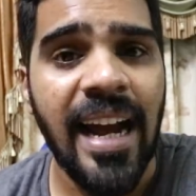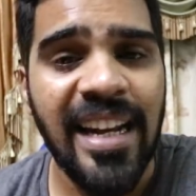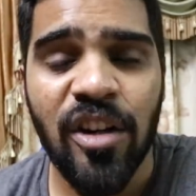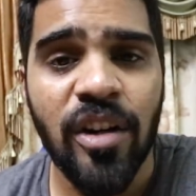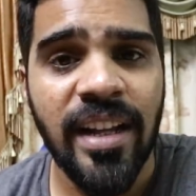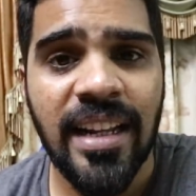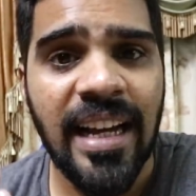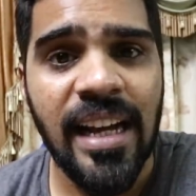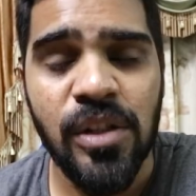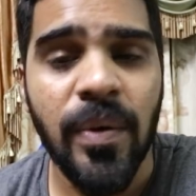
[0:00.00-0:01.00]
I need not tell
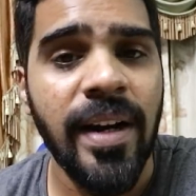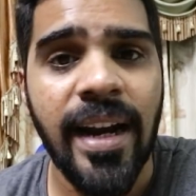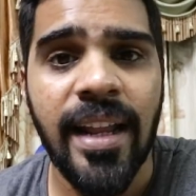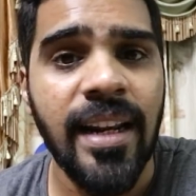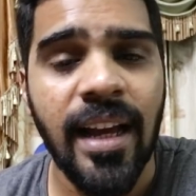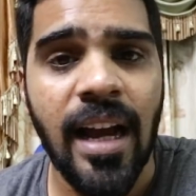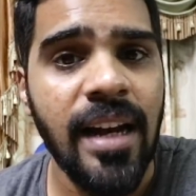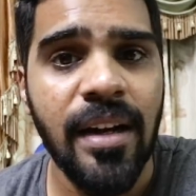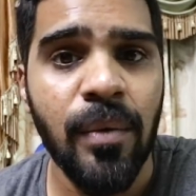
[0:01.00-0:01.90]
guys who are riding like 100,